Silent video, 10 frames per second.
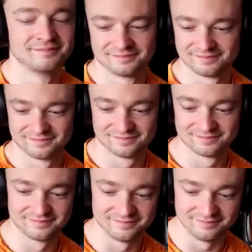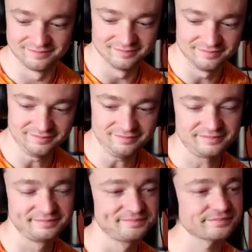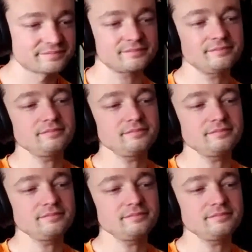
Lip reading: was just breaking everything multiple